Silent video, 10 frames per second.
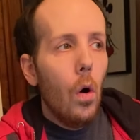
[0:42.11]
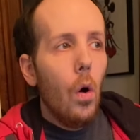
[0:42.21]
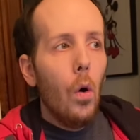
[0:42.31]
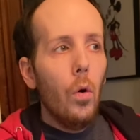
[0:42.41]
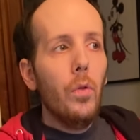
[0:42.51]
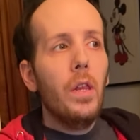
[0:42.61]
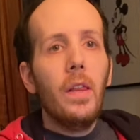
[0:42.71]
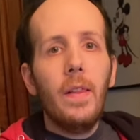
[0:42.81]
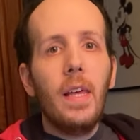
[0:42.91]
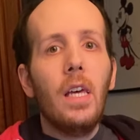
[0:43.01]
only
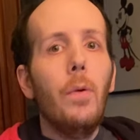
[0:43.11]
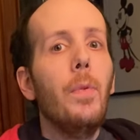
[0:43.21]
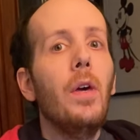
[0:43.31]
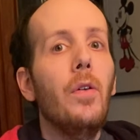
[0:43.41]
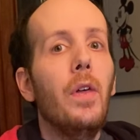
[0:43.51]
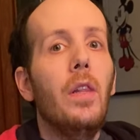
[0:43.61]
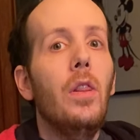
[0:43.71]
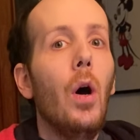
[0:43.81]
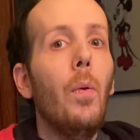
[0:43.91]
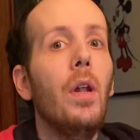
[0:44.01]
Link can wield it.
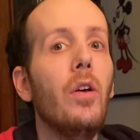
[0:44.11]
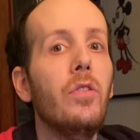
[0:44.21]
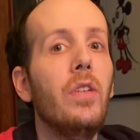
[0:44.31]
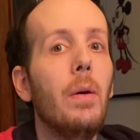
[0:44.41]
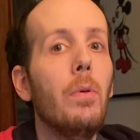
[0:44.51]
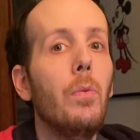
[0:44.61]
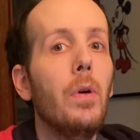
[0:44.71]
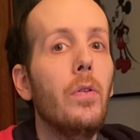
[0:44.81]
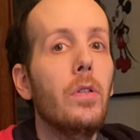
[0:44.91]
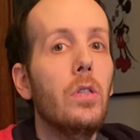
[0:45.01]
No one else is able to
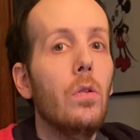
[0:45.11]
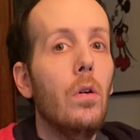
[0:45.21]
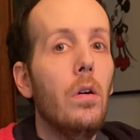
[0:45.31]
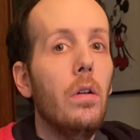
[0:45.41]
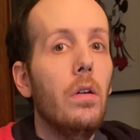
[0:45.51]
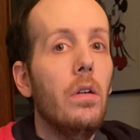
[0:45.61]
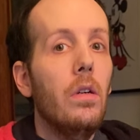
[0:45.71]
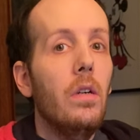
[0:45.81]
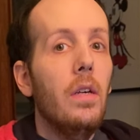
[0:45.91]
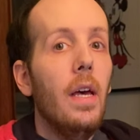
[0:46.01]
wield the sword.
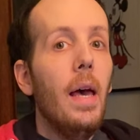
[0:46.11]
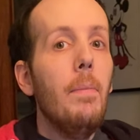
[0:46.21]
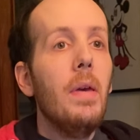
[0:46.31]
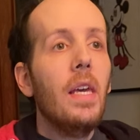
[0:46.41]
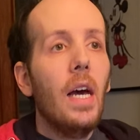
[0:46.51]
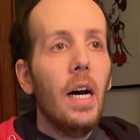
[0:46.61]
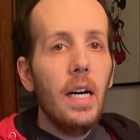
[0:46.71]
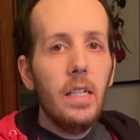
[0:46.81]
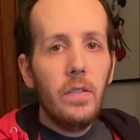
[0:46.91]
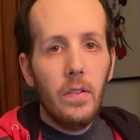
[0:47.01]
And
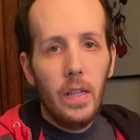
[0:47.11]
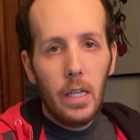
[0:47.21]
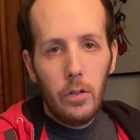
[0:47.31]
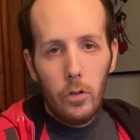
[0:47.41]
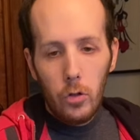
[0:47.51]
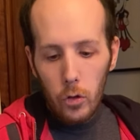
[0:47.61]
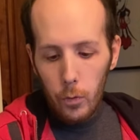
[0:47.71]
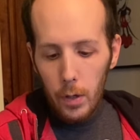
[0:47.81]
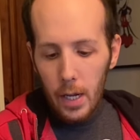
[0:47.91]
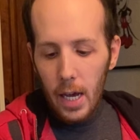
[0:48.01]
because Link is the chosen
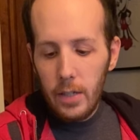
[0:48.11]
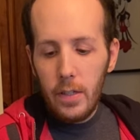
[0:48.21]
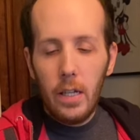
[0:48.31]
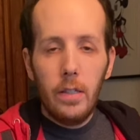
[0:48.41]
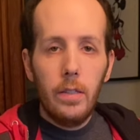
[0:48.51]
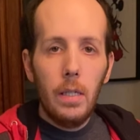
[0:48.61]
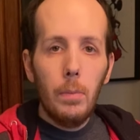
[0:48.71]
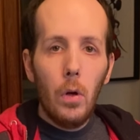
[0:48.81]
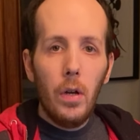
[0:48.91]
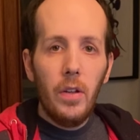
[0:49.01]
one and has that
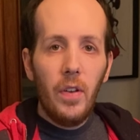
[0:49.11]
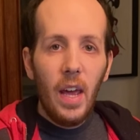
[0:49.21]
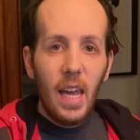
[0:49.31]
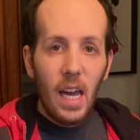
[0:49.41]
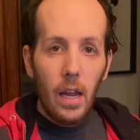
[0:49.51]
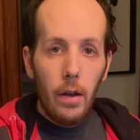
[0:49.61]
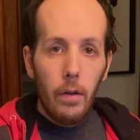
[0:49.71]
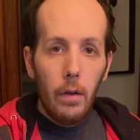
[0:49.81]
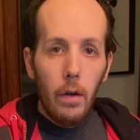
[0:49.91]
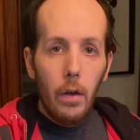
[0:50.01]
symbol on his hand,
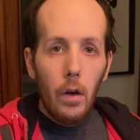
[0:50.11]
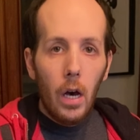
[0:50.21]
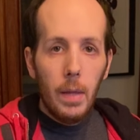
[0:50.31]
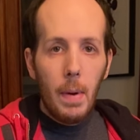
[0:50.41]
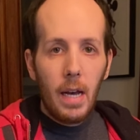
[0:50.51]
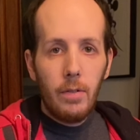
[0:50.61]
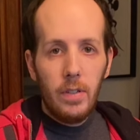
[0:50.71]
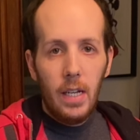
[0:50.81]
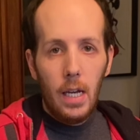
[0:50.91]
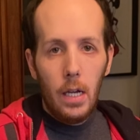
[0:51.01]
on the back of his
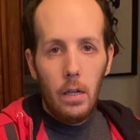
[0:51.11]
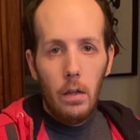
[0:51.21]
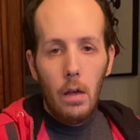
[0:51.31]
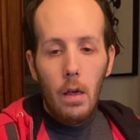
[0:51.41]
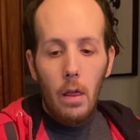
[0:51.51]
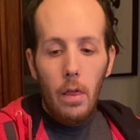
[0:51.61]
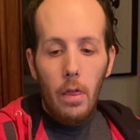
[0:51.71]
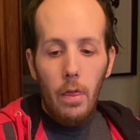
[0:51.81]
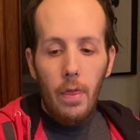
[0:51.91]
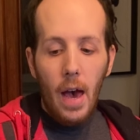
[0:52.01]
hand,
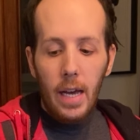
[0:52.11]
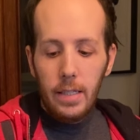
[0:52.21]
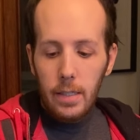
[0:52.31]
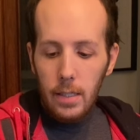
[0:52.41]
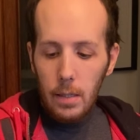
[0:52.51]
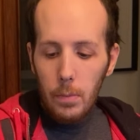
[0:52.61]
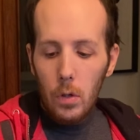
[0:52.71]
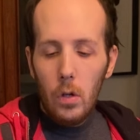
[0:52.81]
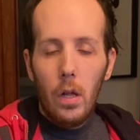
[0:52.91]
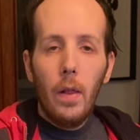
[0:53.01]
that
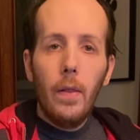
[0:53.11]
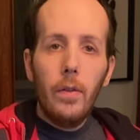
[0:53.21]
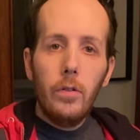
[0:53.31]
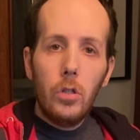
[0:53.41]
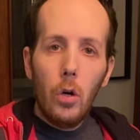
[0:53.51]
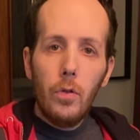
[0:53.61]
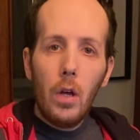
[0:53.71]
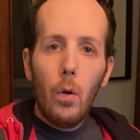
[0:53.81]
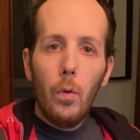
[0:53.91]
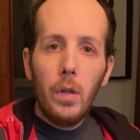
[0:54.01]
symbol shows
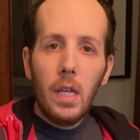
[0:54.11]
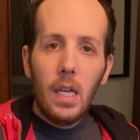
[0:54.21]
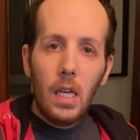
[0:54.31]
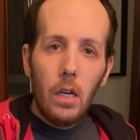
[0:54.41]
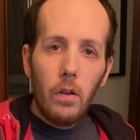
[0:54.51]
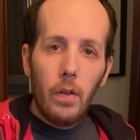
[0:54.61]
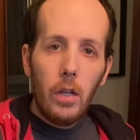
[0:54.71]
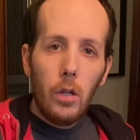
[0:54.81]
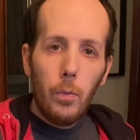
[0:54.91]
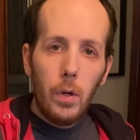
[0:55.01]
that only he's allowed
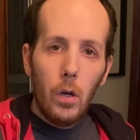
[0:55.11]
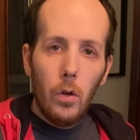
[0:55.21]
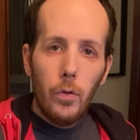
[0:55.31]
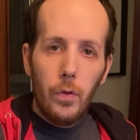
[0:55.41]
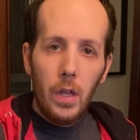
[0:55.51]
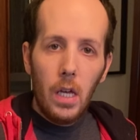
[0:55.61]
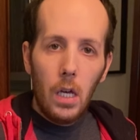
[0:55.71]
to wield